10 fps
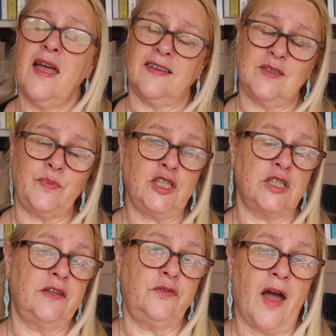
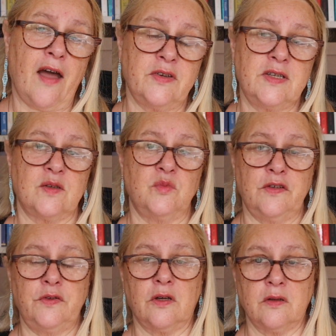especially if you're having some
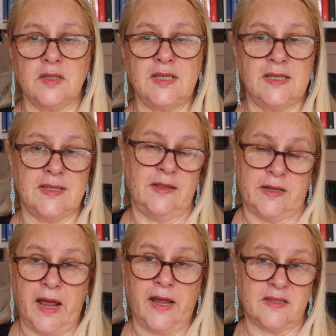difficulties in
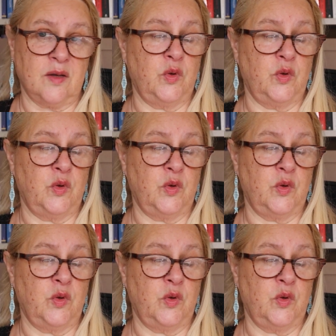that,